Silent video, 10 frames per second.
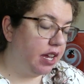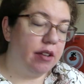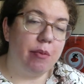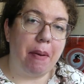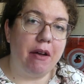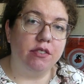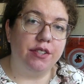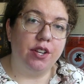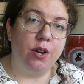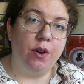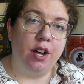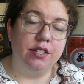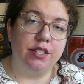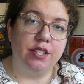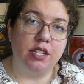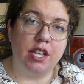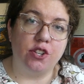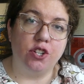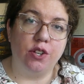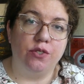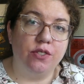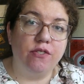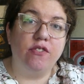I'm about to go on to Celeste Jones'